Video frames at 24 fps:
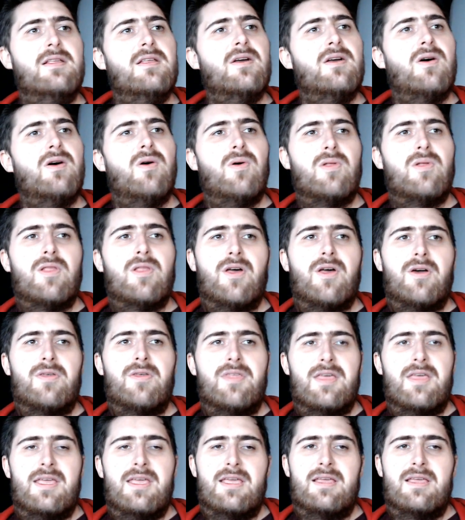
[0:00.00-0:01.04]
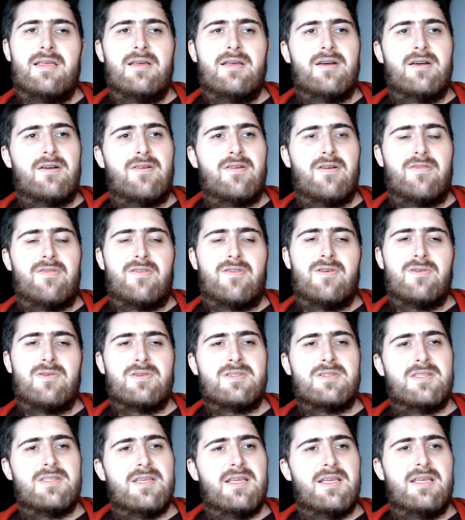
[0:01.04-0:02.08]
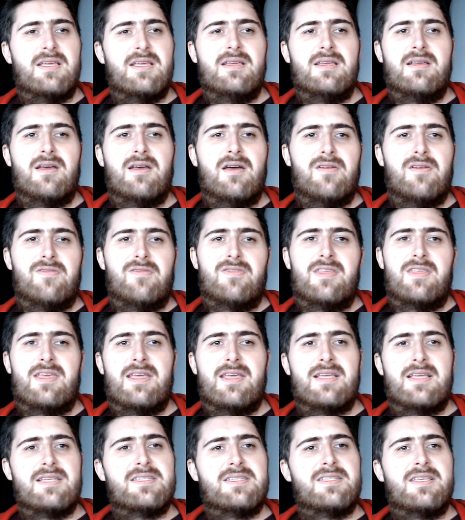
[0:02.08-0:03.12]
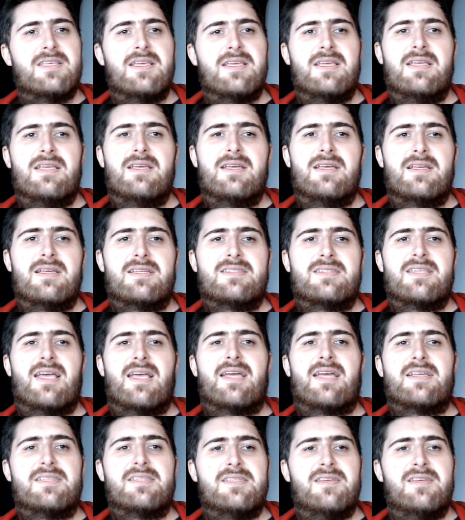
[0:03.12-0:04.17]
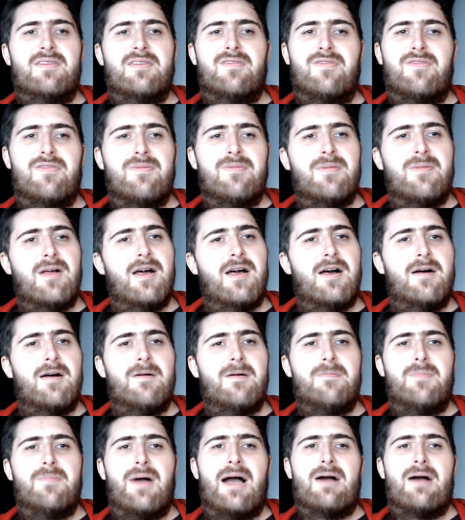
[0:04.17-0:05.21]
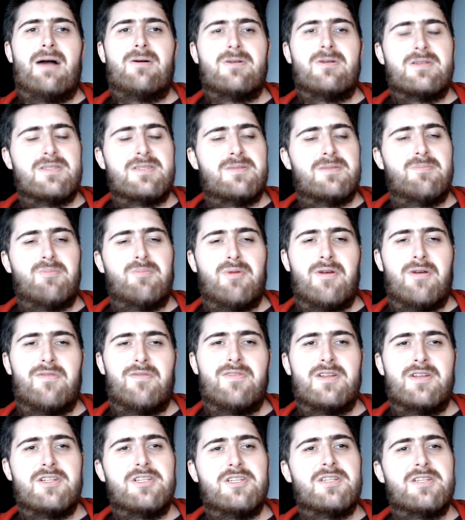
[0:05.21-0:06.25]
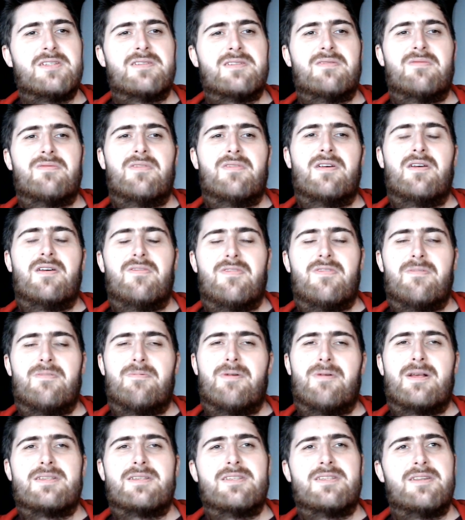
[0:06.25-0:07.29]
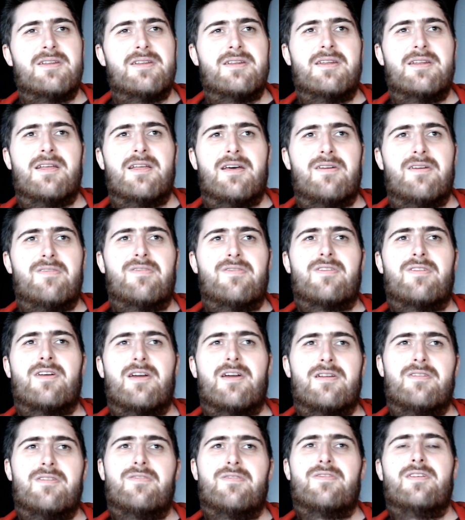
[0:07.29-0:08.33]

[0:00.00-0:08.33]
Although of course, over the years, the executive powers and privileges of the president have kind of